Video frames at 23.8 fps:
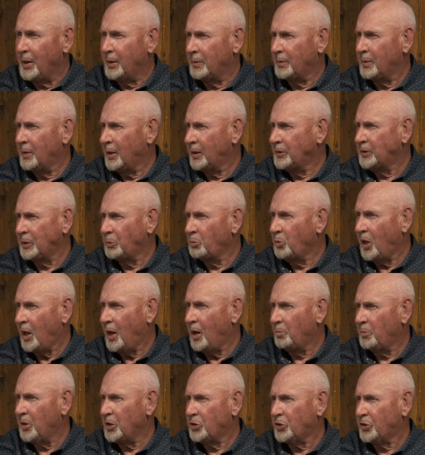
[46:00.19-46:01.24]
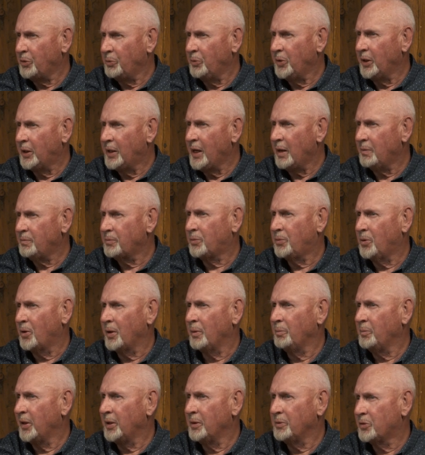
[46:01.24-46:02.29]
I, I, said, Well, how much did we get for
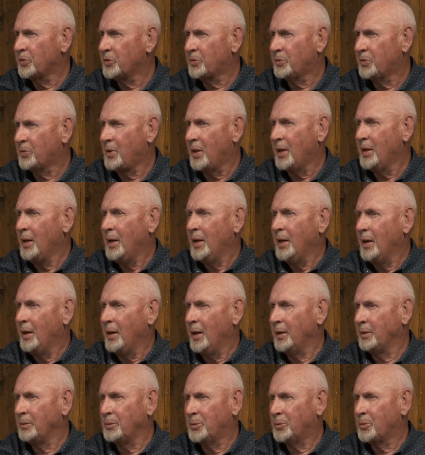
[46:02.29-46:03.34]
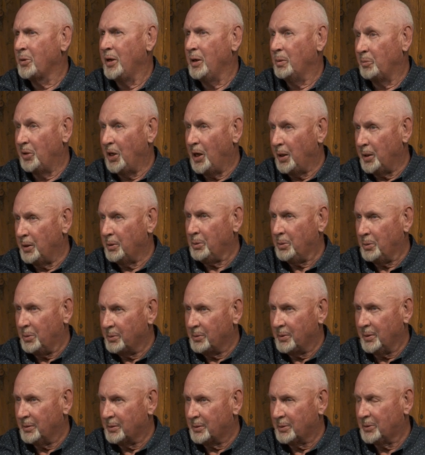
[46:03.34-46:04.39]
them? And Graham Nunn
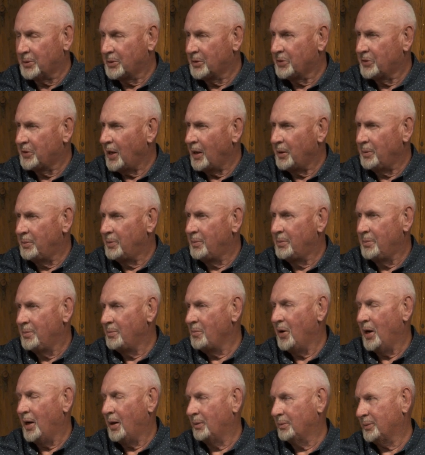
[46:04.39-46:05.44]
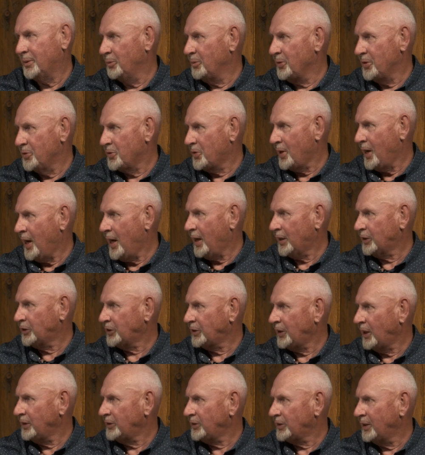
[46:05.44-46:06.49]
said, Well, it was X.
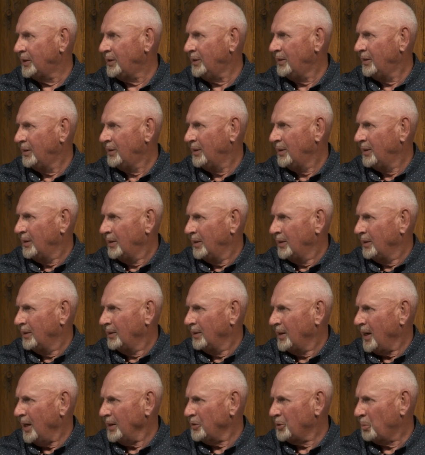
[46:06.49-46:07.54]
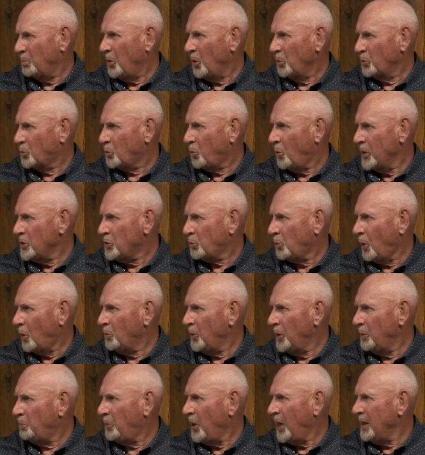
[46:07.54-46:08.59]
And I said, That's about twice what
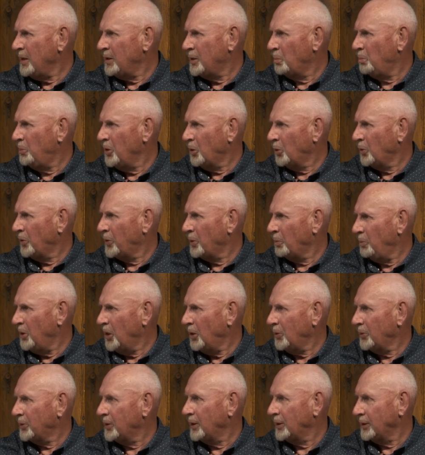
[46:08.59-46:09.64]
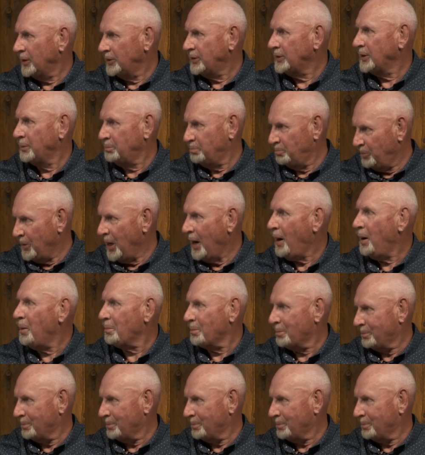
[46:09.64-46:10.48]
we paid to build the building. He said, Yeah.